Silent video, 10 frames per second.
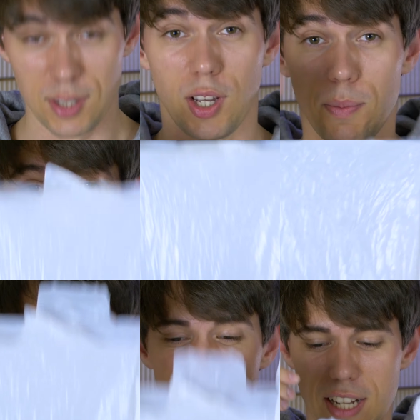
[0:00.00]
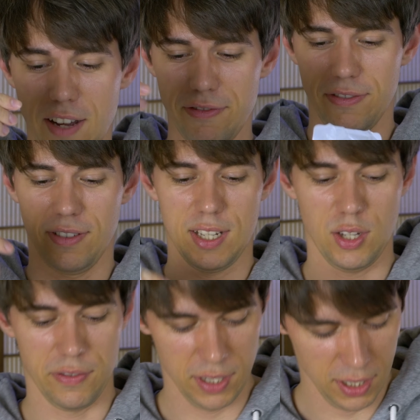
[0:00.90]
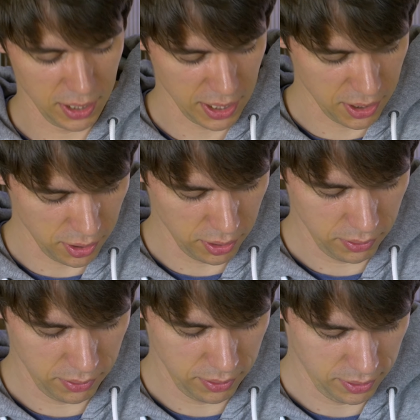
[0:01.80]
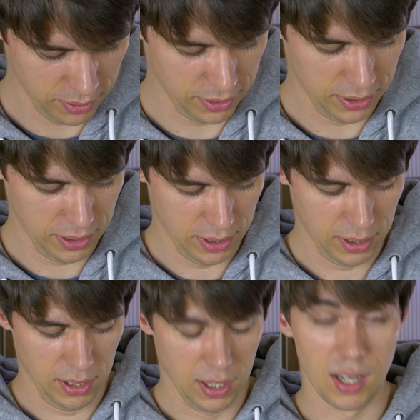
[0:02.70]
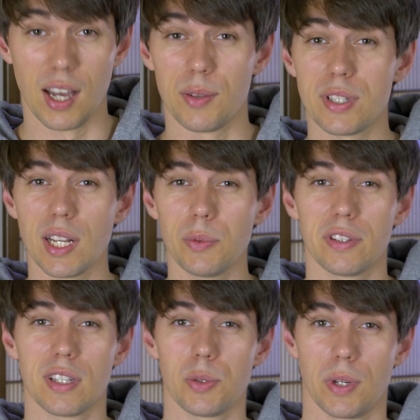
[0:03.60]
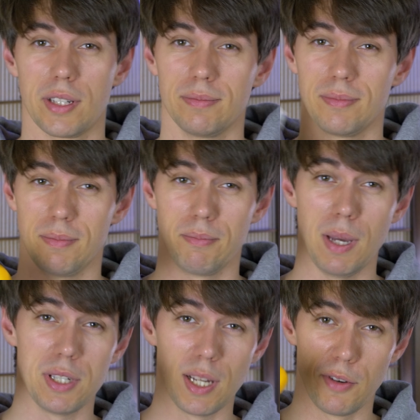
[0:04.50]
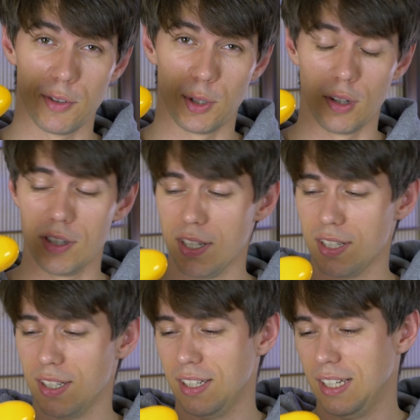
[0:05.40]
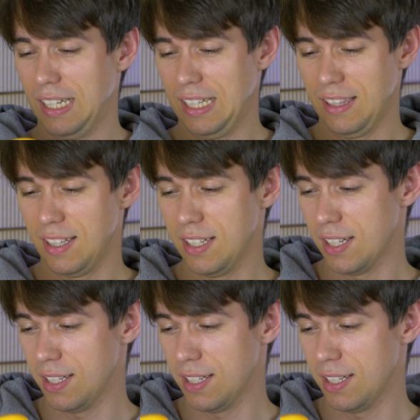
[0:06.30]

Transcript: So I bought all this stuff, as you've seen in the intro. And we start with this one. Maybe some of you know this. This